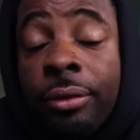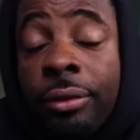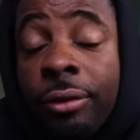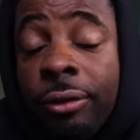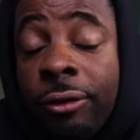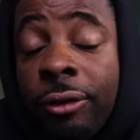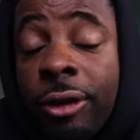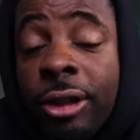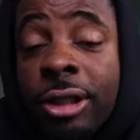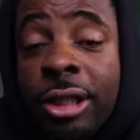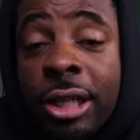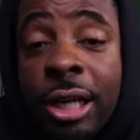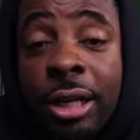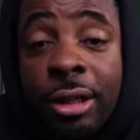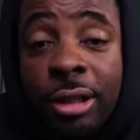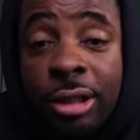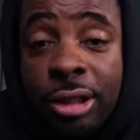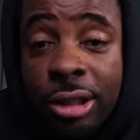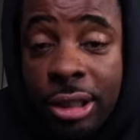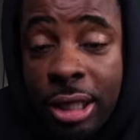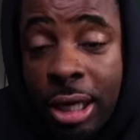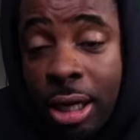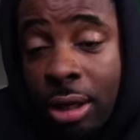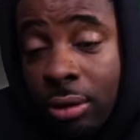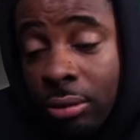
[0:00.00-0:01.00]
Fresh out the
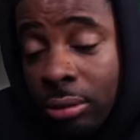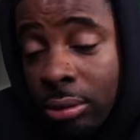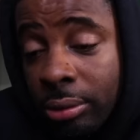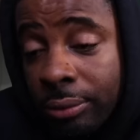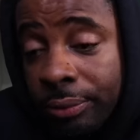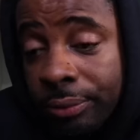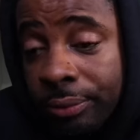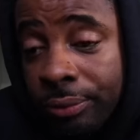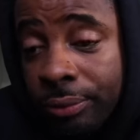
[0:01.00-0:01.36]
shower.